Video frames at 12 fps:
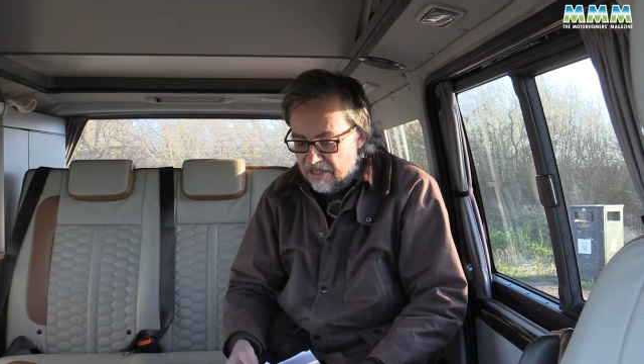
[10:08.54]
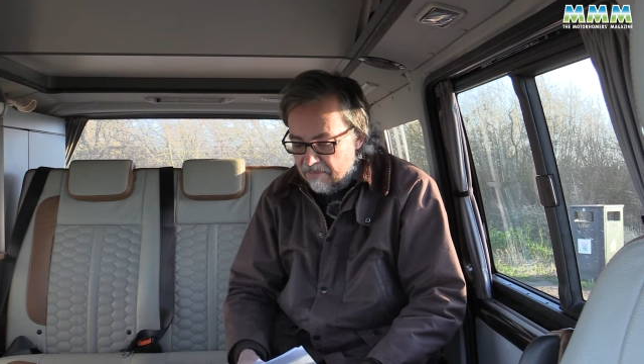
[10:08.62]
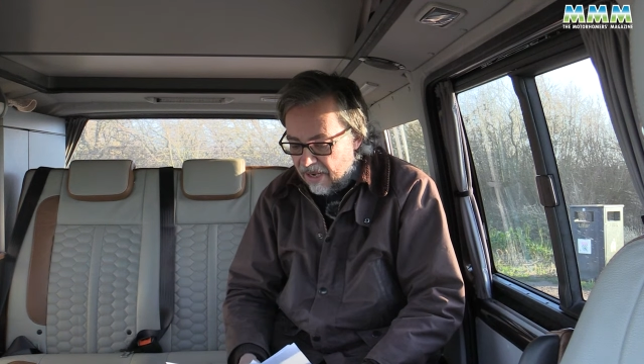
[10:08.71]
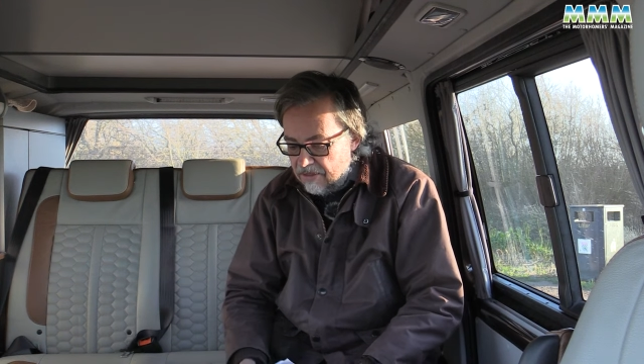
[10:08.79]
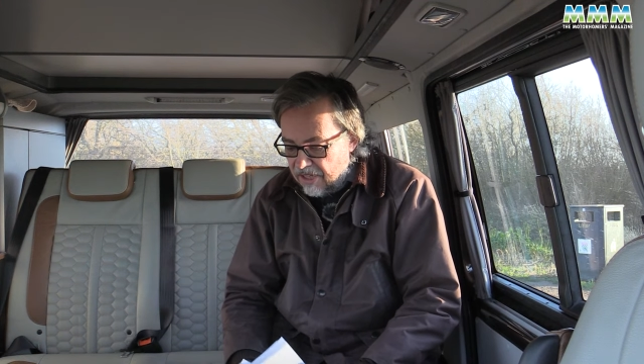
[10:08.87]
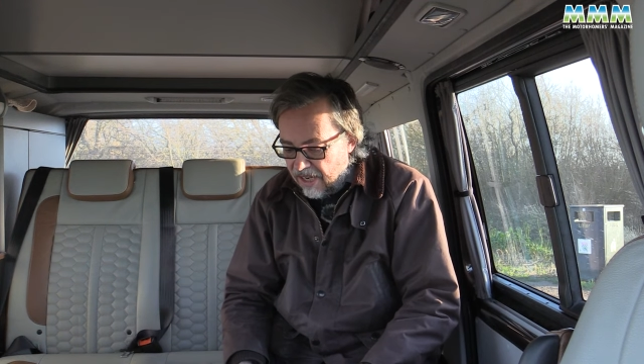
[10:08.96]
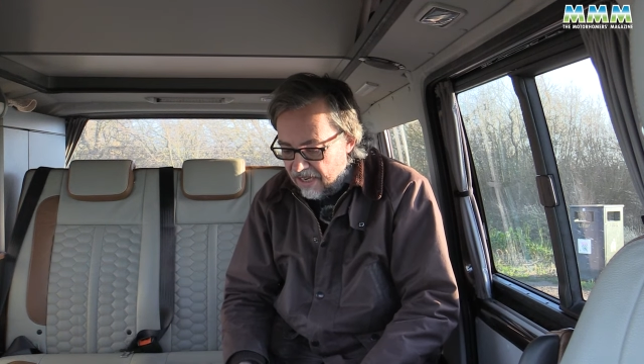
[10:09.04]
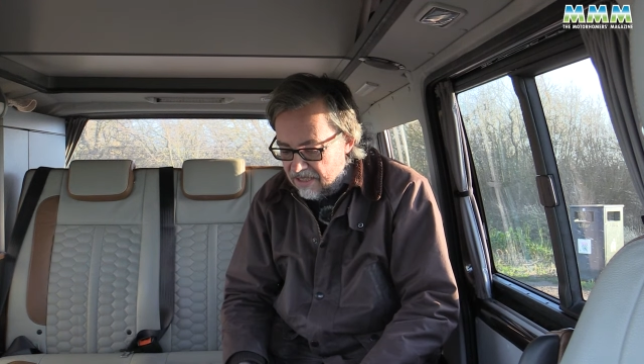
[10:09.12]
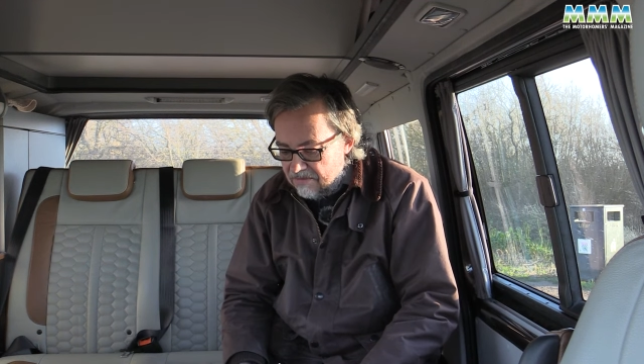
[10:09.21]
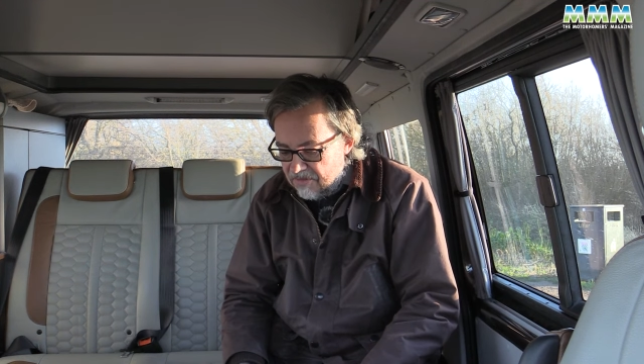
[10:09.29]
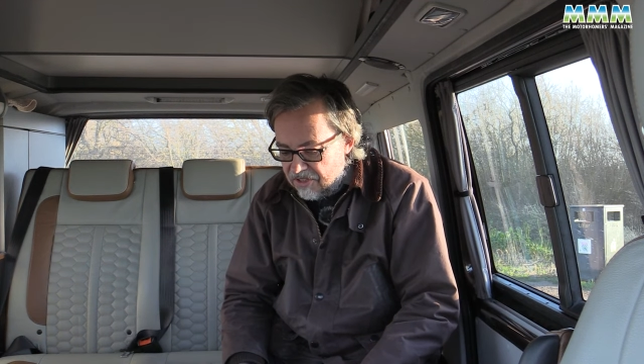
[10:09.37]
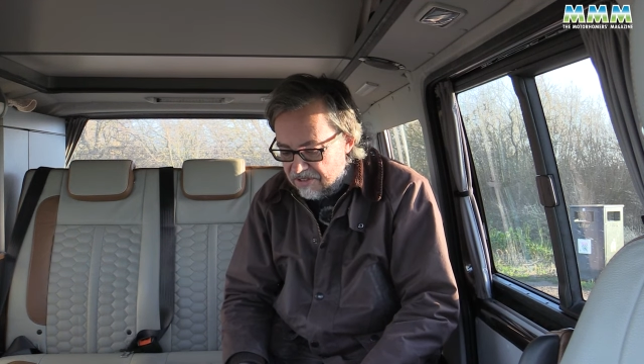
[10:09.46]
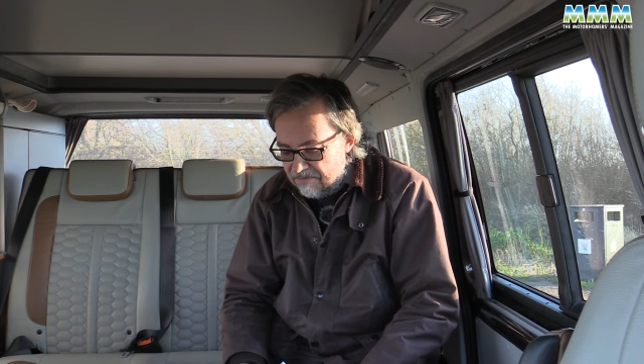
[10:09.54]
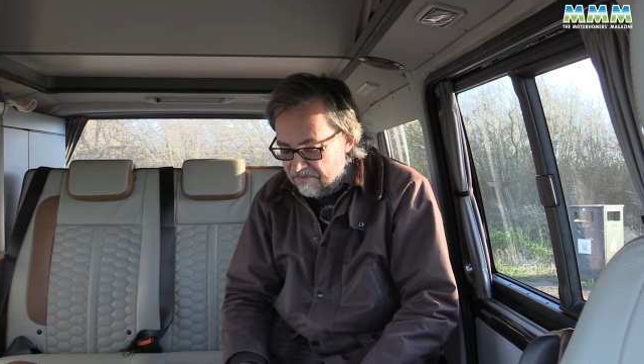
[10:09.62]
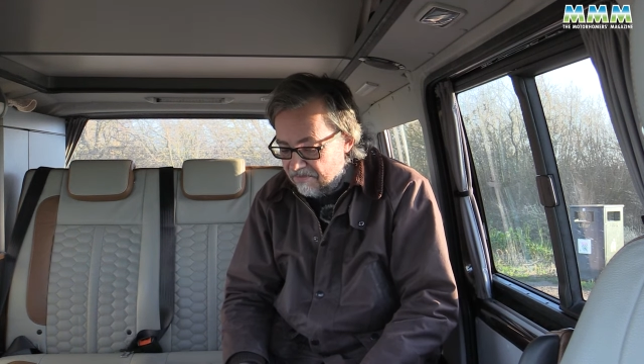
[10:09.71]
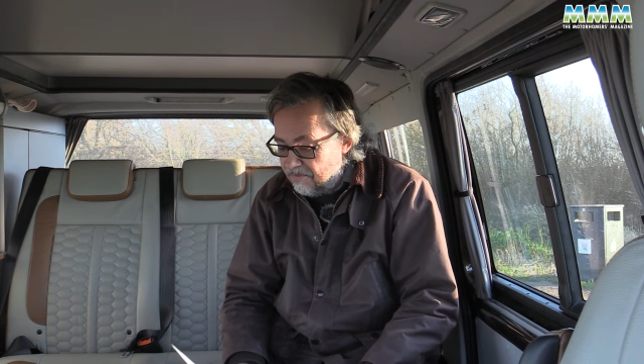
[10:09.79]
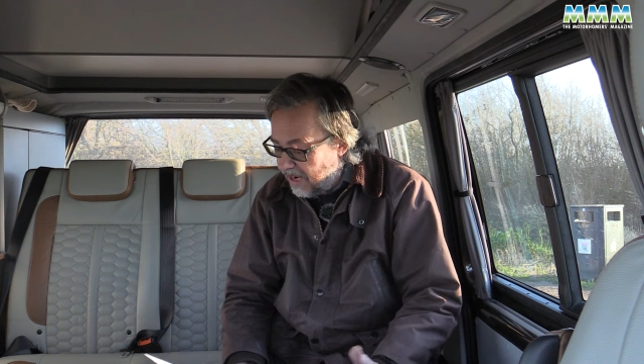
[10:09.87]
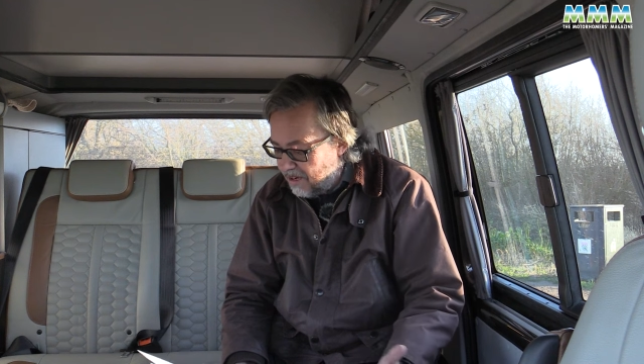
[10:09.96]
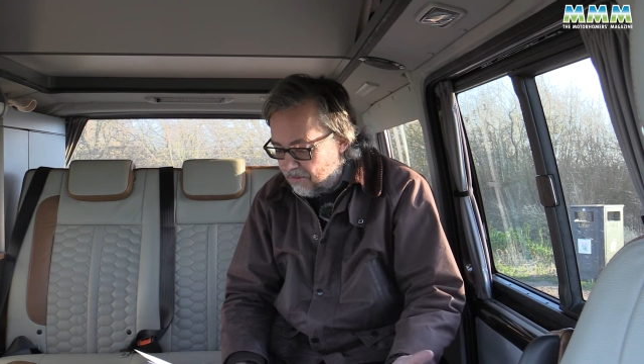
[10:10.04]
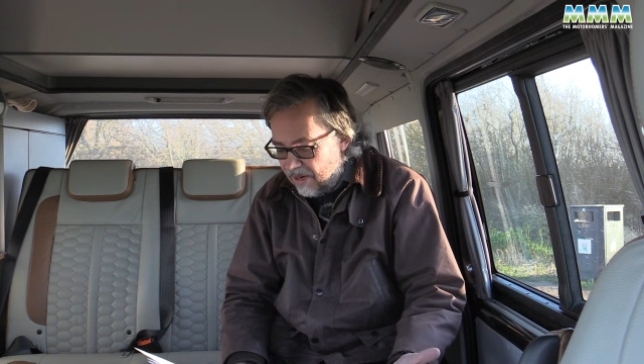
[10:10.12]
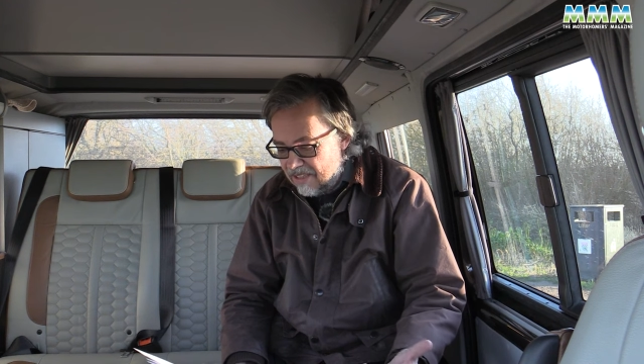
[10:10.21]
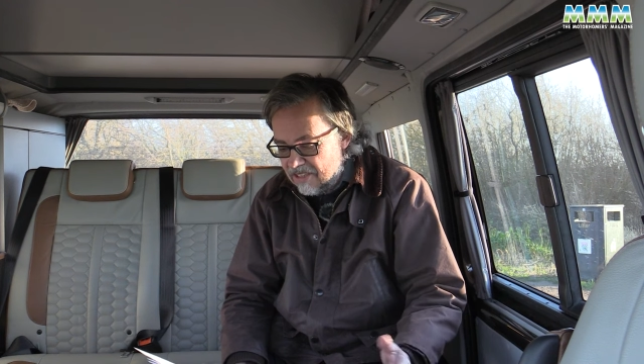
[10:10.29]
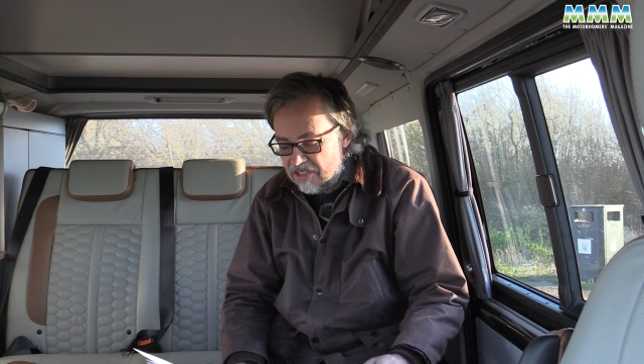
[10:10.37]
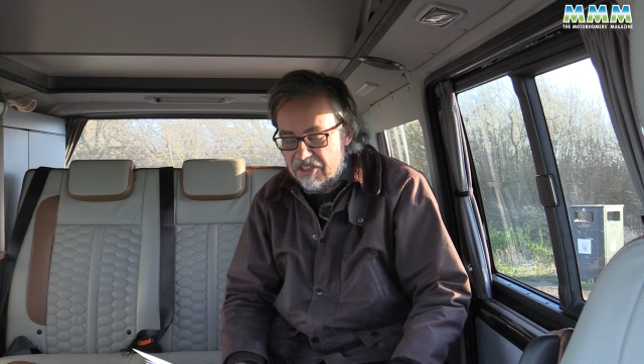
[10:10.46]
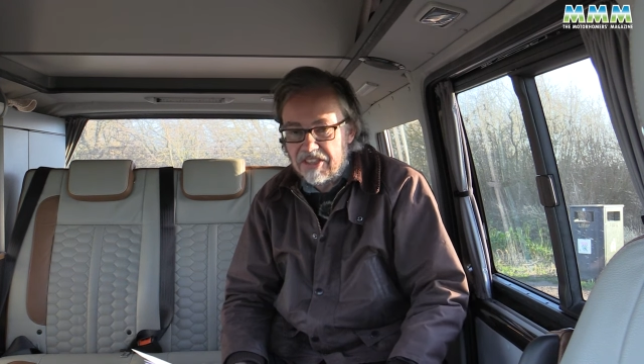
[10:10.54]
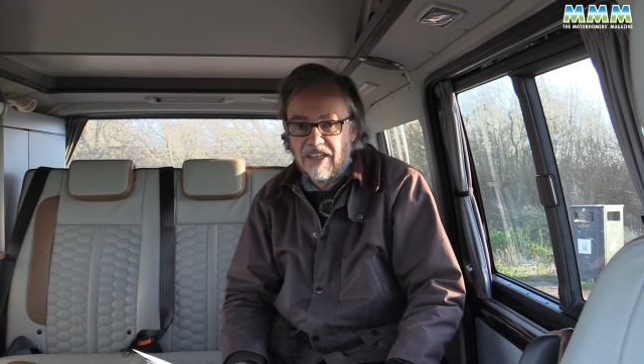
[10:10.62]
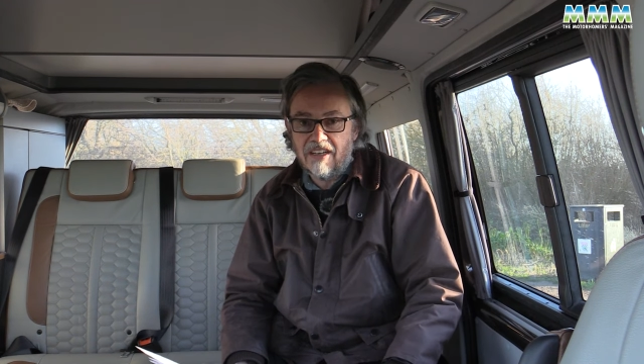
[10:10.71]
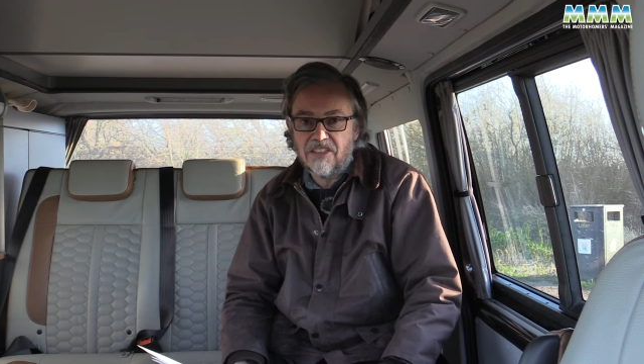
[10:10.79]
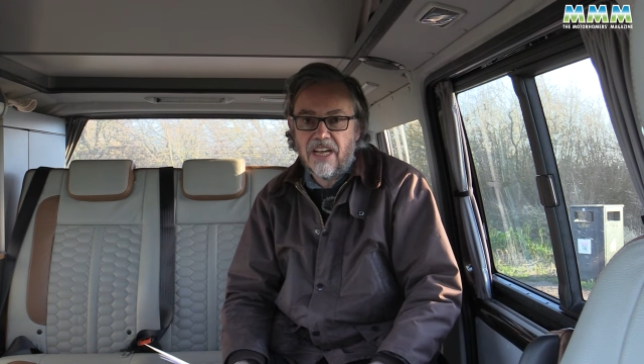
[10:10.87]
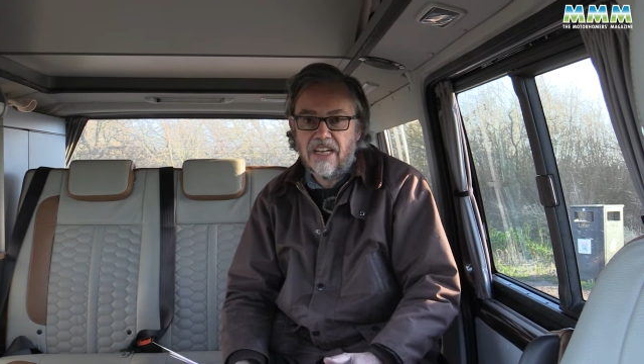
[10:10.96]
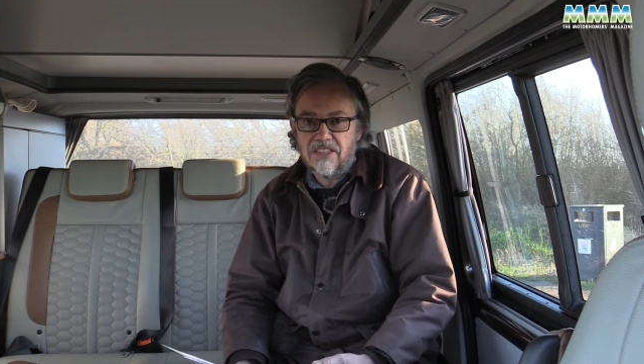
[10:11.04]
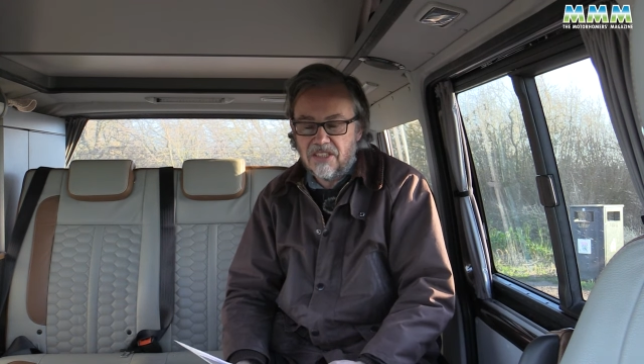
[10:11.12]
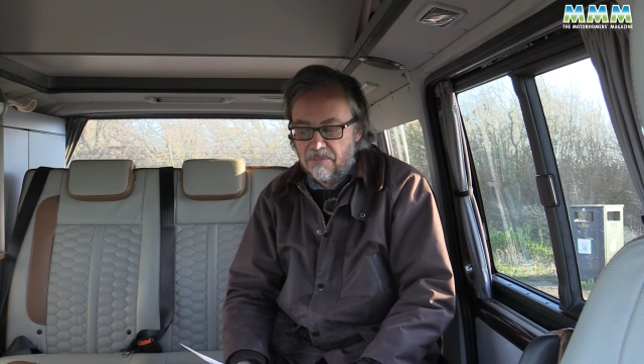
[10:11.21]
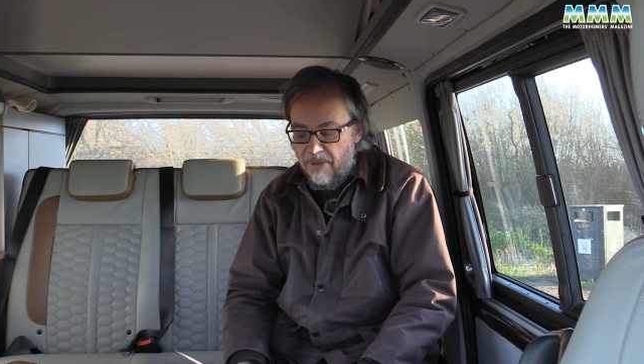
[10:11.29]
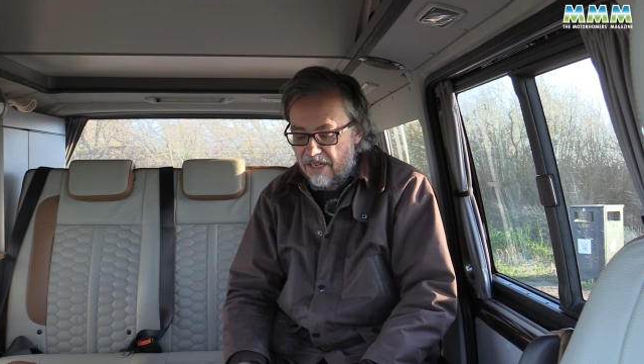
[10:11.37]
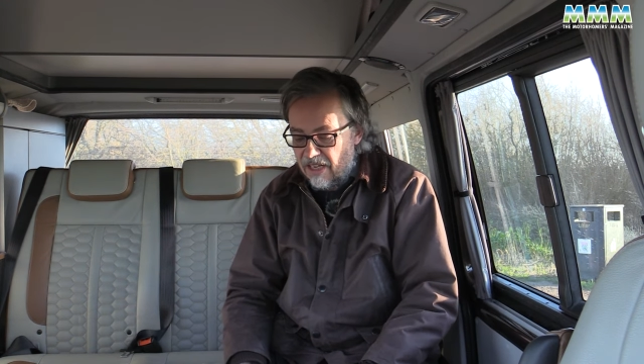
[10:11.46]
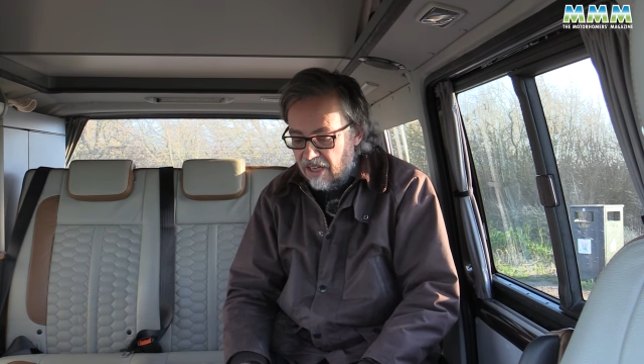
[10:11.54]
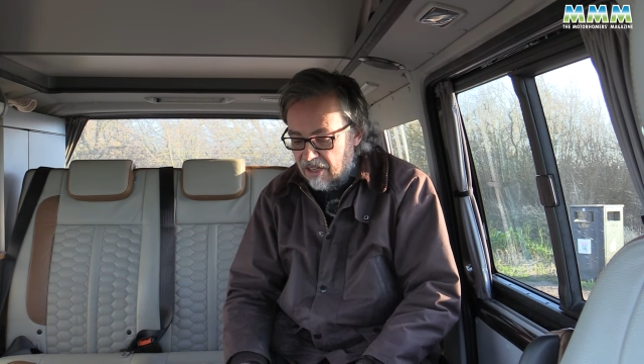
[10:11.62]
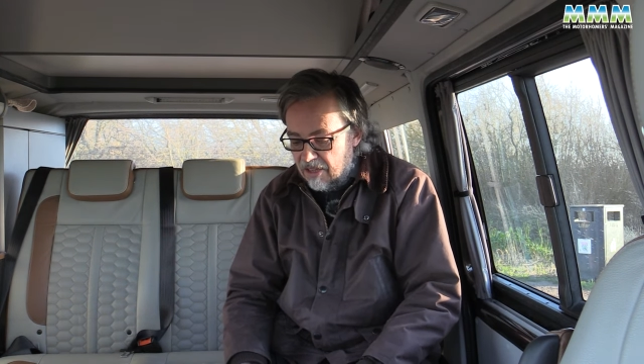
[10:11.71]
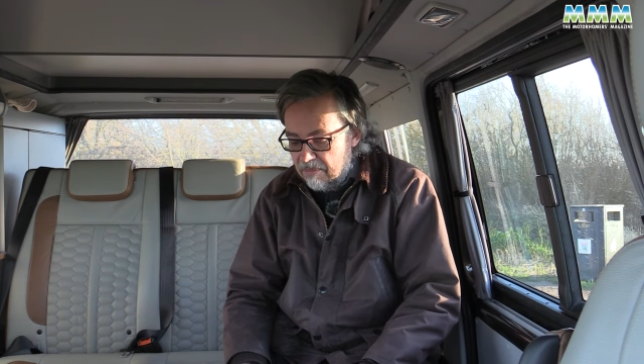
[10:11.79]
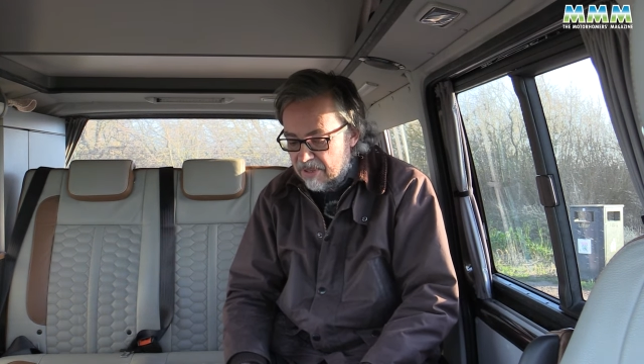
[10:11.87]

in the motorhomes, well, one of the stars had to be the